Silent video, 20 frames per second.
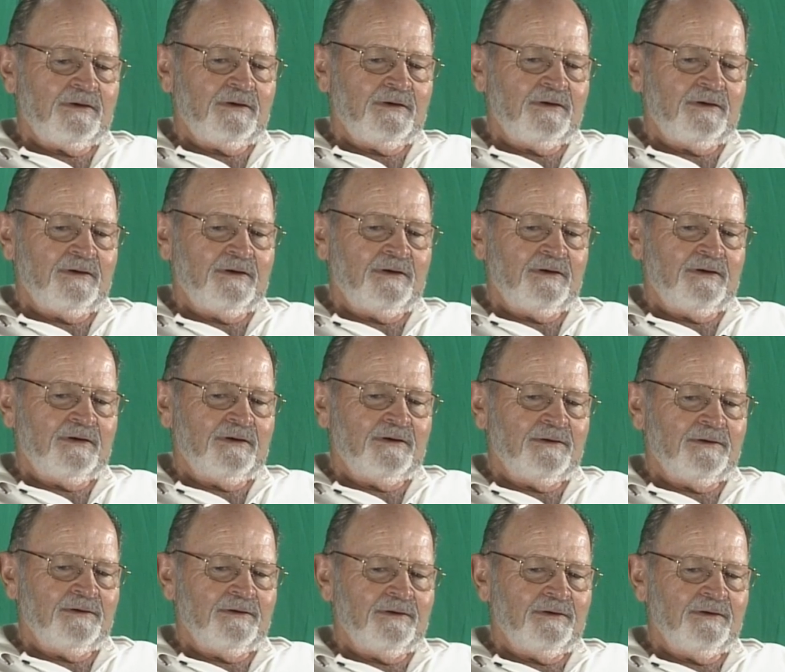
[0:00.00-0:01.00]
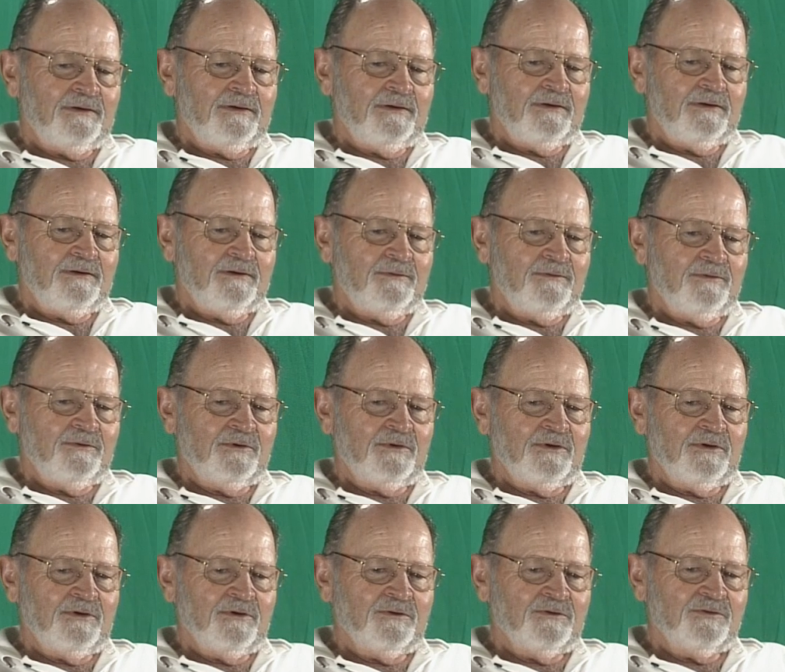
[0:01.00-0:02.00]
uh, uh, what
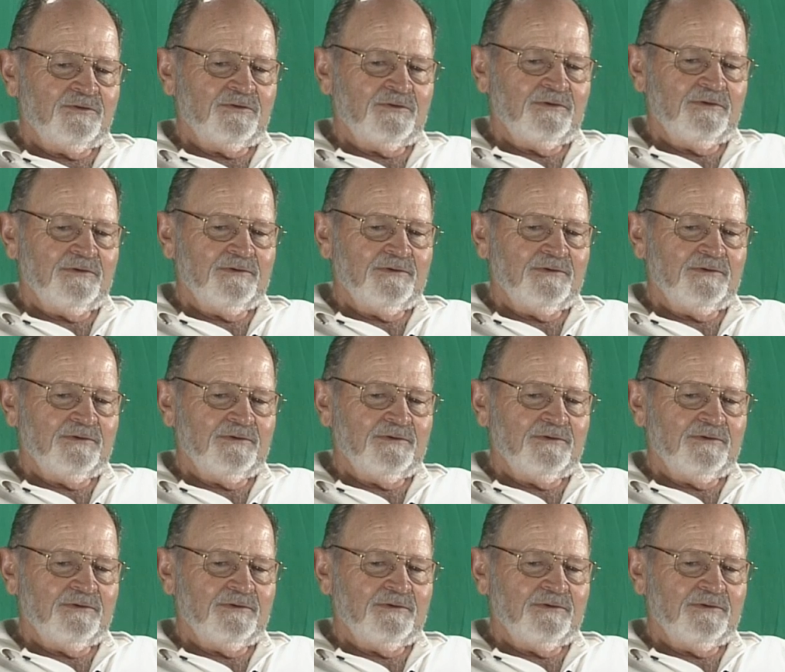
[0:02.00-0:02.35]
else?